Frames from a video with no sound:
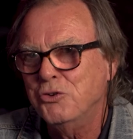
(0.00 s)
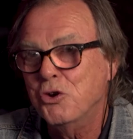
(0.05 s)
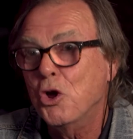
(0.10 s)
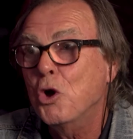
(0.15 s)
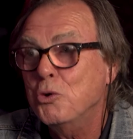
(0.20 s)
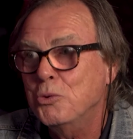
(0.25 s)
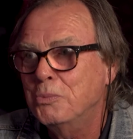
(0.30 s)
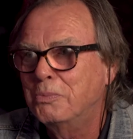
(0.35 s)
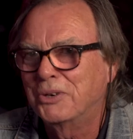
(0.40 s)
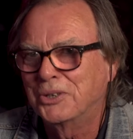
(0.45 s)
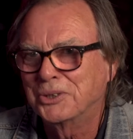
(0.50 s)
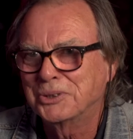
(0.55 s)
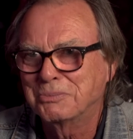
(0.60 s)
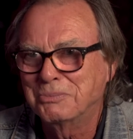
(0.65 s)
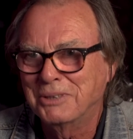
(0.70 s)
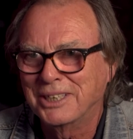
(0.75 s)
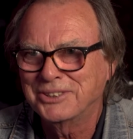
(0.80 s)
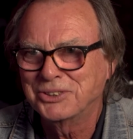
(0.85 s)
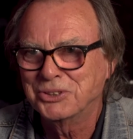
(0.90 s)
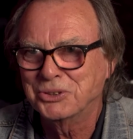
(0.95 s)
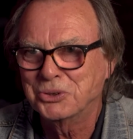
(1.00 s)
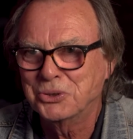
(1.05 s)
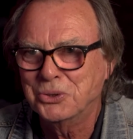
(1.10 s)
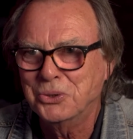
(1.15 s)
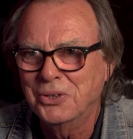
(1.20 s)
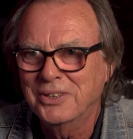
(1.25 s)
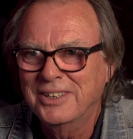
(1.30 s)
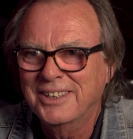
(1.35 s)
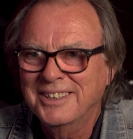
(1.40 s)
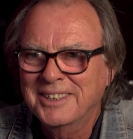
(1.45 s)
no prospects at
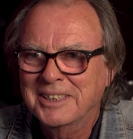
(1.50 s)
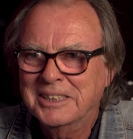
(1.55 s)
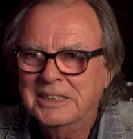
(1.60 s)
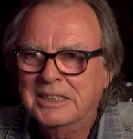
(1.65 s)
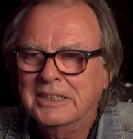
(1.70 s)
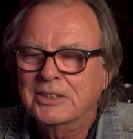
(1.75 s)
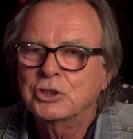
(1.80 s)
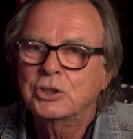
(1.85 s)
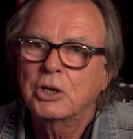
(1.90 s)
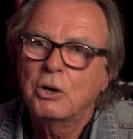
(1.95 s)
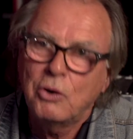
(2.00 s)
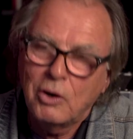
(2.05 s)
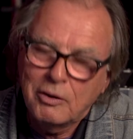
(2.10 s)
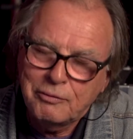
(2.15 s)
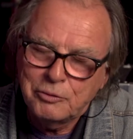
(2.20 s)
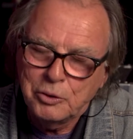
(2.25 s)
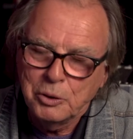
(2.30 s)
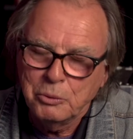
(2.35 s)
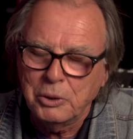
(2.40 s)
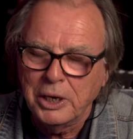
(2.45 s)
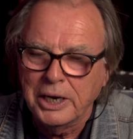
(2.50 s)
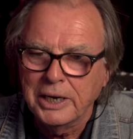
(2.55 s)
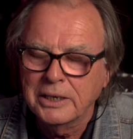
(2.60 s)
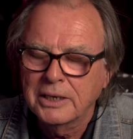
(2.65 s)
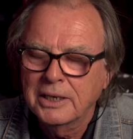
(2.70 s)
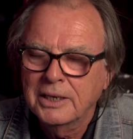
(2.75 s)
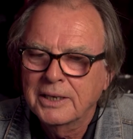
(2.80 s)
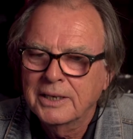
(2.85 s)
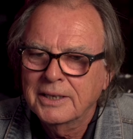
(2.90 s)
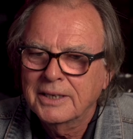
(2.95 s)
all. So off we went,
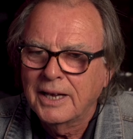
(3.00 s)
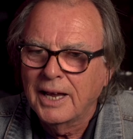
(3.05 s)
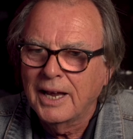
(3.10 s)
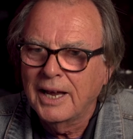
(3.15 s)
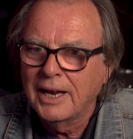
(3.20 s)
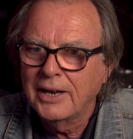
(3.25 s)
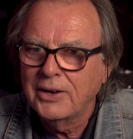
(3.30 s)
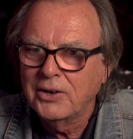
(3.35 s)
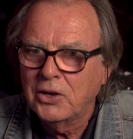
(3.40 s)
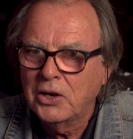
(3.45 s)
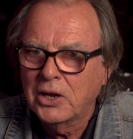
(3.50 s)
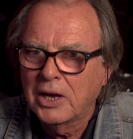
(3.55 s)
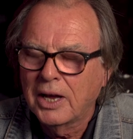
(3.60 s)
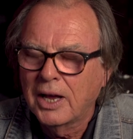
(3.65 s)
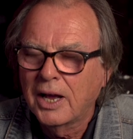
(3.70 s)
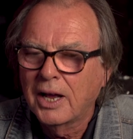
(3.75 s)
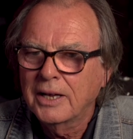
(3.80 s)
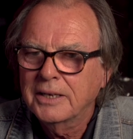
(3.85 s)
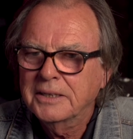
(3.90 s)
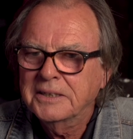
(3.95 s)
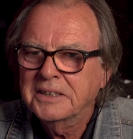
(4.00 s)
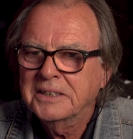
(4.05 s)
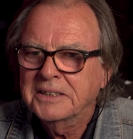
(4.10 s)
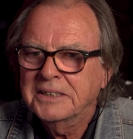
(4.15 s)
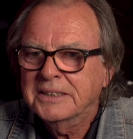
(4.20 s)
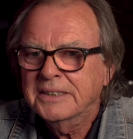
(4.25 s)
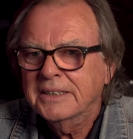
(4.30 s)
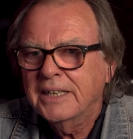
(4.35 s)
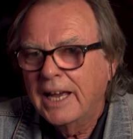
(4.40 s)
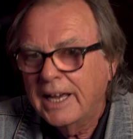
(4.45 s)
and
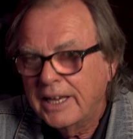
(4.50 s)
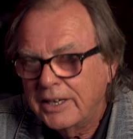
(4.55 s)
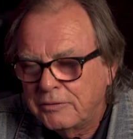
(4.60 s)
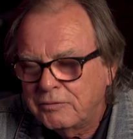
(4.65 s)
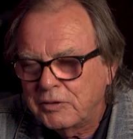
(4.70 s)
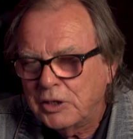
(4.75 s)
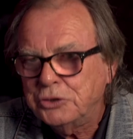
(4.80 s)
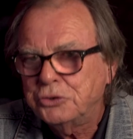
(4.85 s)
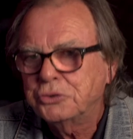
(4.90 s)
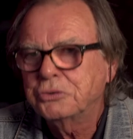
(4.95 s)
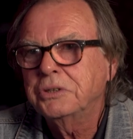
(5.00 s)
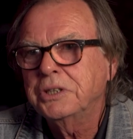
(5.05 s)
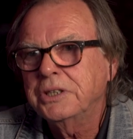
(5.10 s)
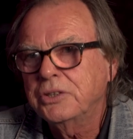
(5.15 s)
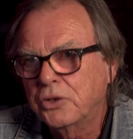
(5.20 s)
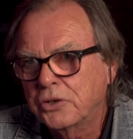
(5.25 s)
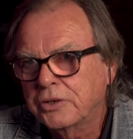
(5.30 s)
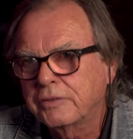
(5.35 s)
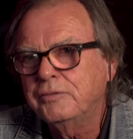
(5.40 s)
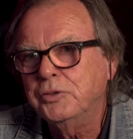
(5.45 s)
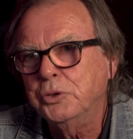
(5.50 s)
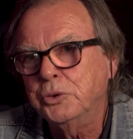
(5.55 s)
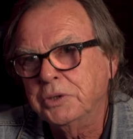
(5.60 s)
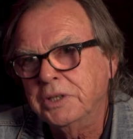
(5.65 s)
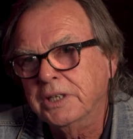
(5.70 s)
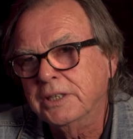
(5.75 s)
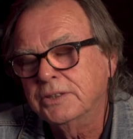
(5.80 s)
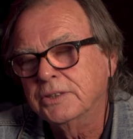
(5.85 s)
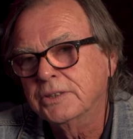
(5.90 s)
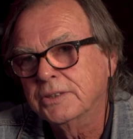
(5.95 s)
eventually got a few
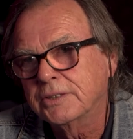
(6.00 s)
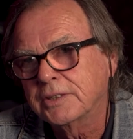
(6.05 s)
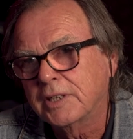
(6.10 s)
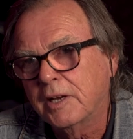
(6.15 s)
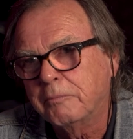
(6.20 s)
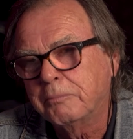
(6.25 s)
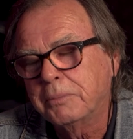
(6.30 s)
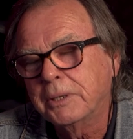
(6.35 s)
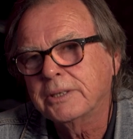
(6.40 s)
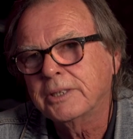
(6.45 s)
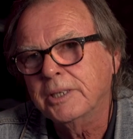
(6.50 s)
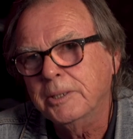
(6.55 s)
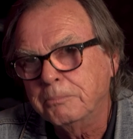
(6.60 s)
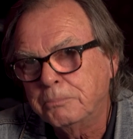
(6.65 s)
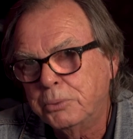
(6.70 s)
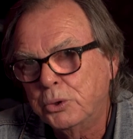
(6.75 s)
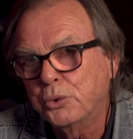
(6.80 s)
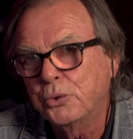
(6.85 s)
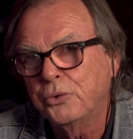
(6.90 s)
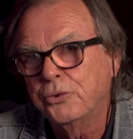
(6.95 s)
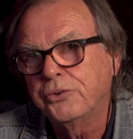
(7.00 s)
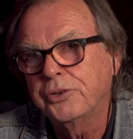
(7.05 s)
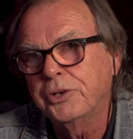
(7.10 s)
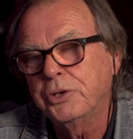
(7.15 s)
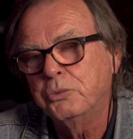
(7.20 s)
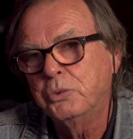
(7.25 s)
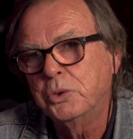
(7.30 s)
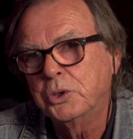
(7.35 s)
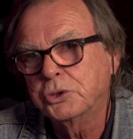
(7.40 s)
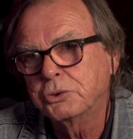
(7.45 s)
gigs and stuff. But the important
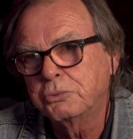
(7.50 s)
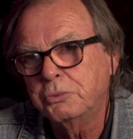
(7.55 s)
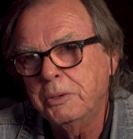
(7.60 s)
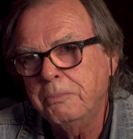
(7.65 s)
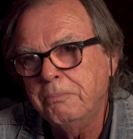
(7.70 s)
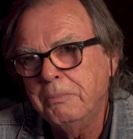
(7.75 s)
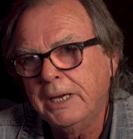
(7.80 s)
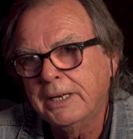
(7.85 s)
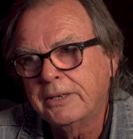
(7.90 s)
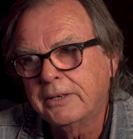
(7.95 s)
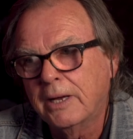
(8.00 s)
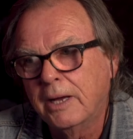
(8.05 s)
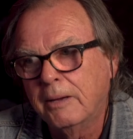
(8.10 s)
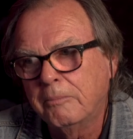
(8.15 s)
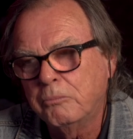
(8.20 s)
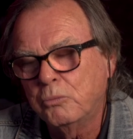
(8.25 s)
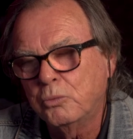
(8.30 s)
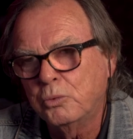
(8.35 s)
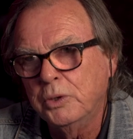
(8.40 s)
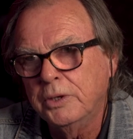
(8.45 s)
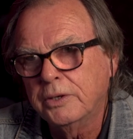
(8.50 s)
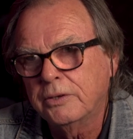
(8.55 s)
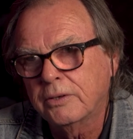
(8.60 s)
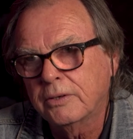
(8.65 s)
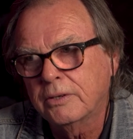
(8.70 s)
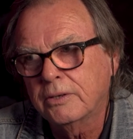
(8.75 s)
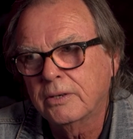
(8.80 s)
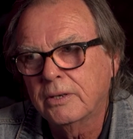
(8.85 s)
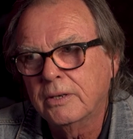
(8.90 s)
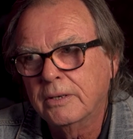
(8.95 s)
thing was we met up
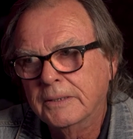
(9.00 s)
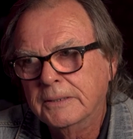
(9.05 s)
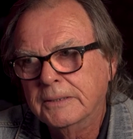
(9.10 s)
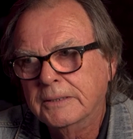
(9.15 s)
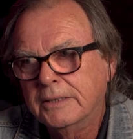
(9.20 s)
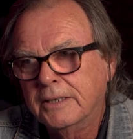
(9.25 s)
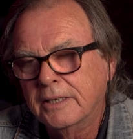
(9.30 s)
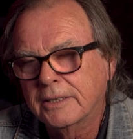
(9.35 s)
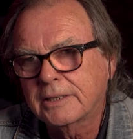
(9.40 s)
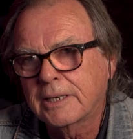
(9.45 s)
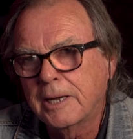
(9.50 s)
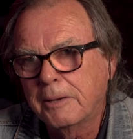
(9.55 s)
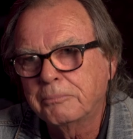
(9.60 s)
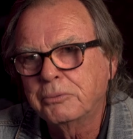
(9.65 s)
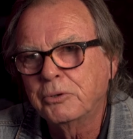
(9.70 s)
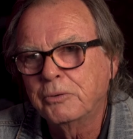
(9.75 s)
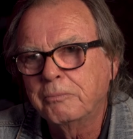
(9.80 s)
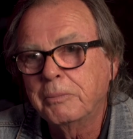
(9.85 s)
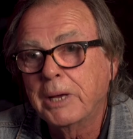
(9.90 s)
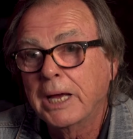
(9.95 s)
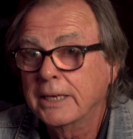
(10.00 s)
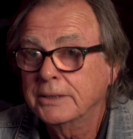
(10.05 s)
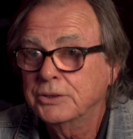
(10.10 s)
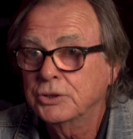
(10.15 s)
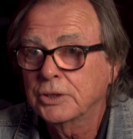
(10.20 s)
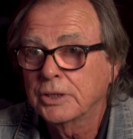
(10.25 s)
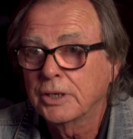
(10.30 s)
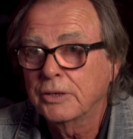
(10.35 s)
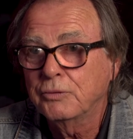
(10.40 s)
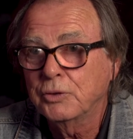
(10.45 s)
with a couple of
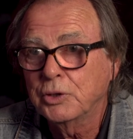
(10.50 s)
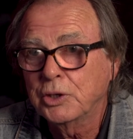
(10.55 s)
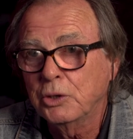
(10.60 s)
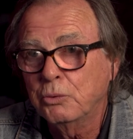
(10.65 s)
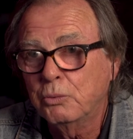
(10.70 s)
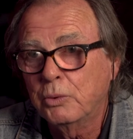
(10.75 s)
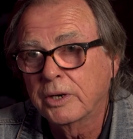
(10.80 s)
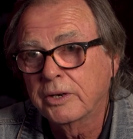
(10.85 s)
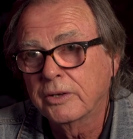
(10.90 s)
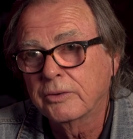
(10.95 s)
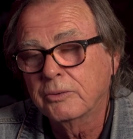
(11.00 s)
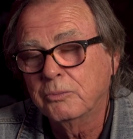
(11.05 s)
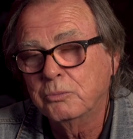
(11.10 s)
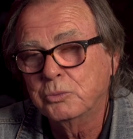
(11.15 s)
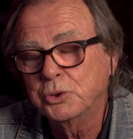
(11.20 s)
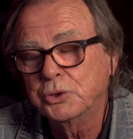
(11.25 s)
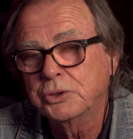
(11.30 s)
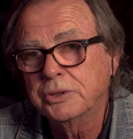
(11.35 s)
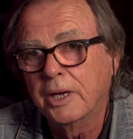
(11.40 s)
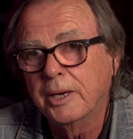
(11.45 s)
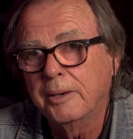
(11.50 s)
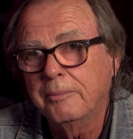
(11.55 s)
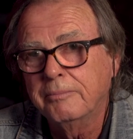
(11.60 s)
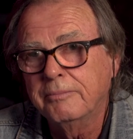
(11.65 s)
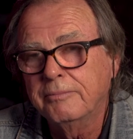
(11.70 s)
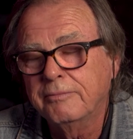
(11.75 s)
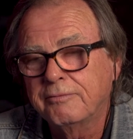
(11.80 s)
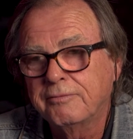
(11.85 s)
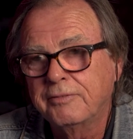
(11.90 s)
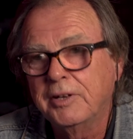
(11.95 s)
bands over there. One of them was named
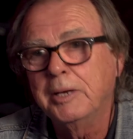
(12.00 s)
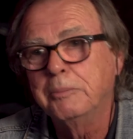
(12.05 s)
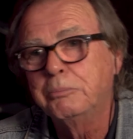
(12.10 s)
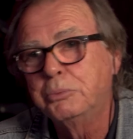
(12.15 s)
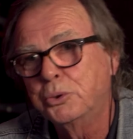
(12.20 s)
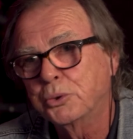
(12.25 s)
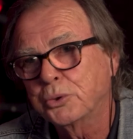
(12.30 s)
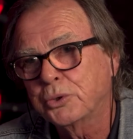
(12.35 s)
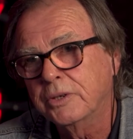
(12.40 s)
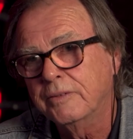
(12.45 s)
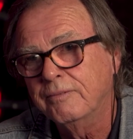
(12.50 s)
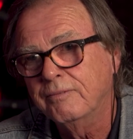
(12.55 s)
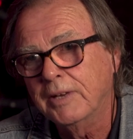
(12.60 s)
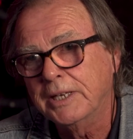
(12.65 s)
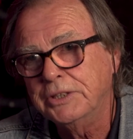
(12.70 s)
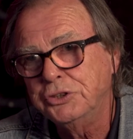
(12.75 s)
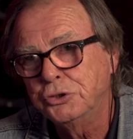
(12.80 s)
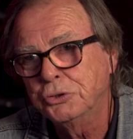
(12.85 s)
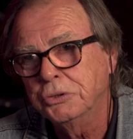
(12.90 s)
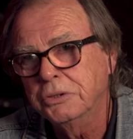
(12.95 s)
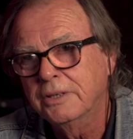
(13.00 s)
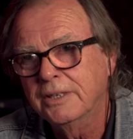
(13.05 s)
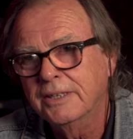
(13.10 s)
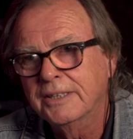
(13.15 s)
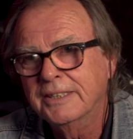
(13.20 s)
Fairport Convention,